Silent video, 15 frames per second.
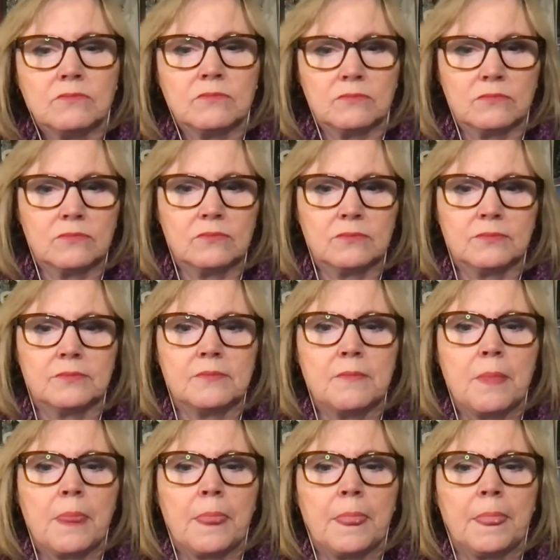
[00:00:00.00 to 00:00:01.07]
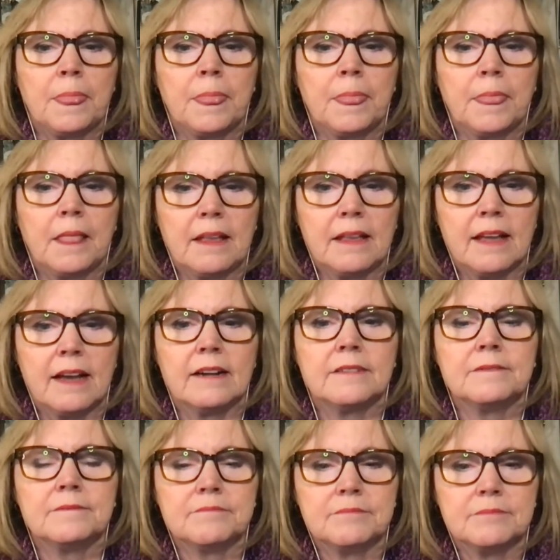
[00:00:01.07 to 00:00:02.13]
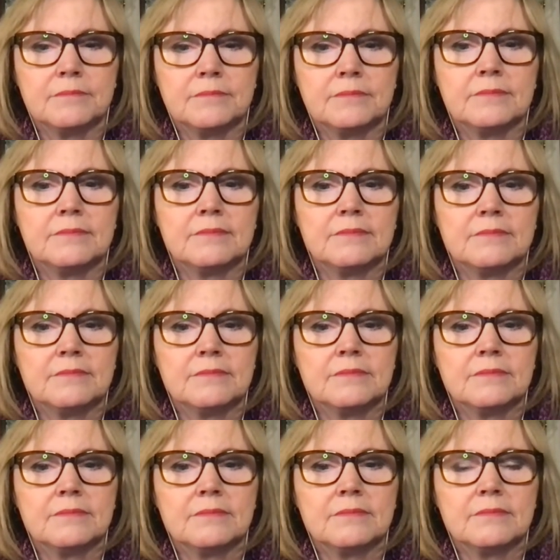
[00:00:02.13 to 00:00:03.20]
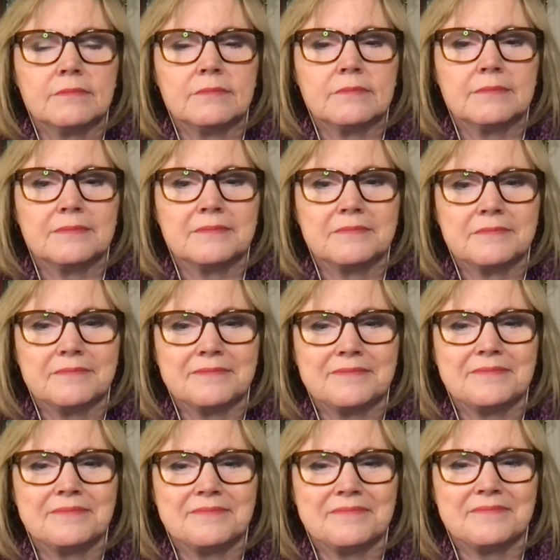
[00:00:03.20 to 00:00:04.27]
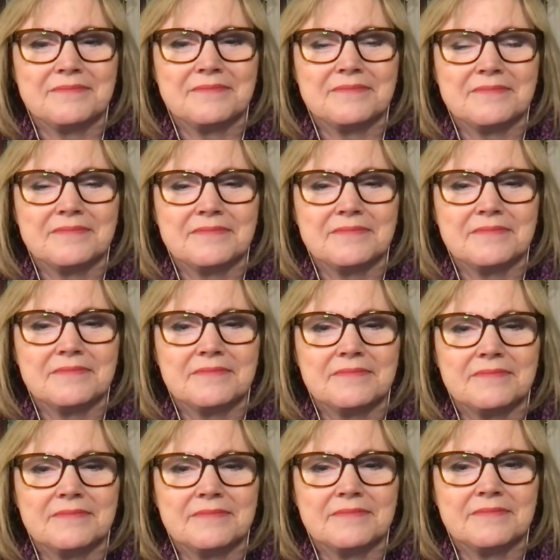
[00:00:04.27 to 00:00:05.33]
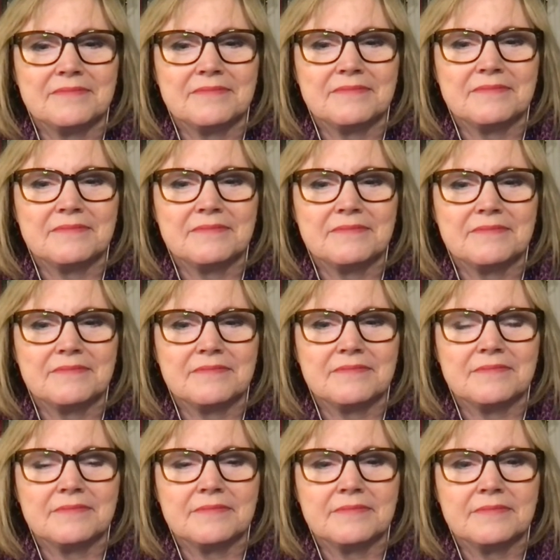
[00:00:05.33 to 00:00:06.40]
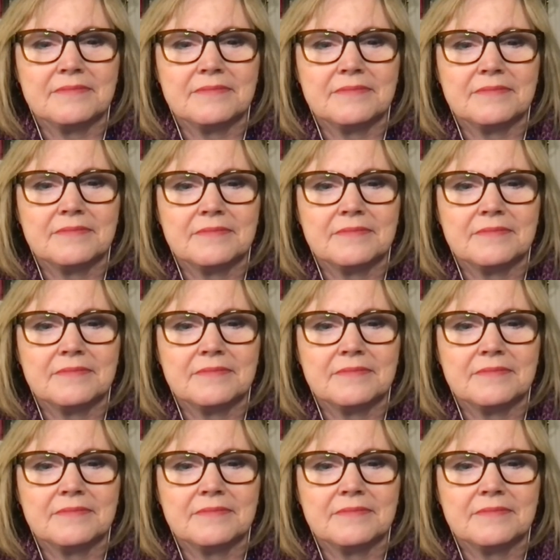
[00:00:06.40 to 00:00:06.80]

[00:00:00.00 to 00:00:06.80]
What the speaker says: (silent)